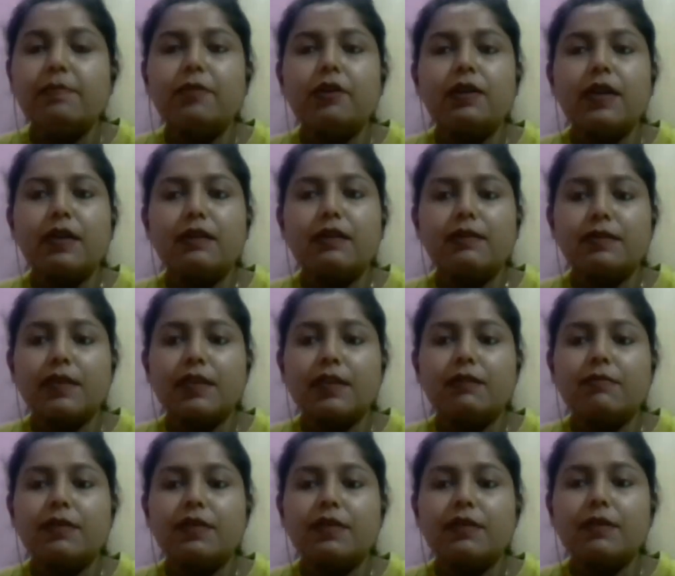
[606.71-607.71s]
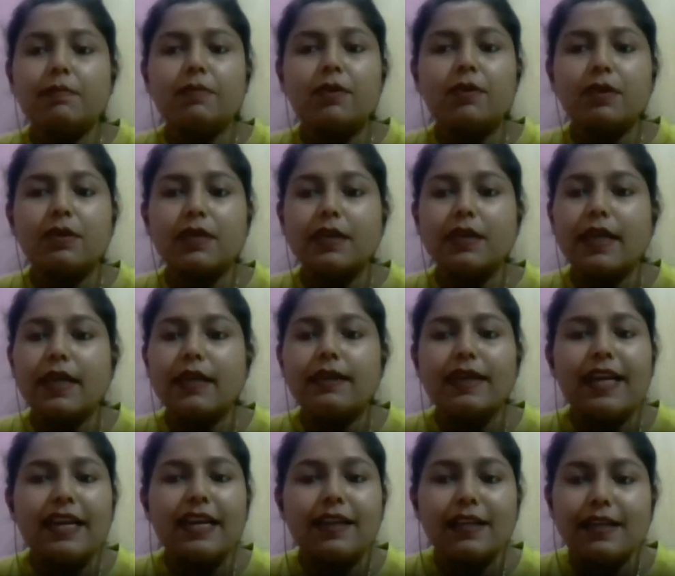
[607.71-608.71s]
products can be reported at
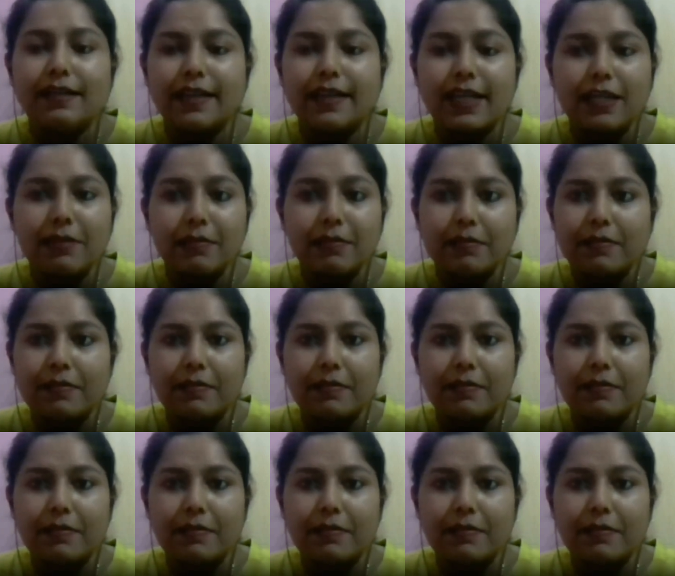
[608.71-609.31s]
any time.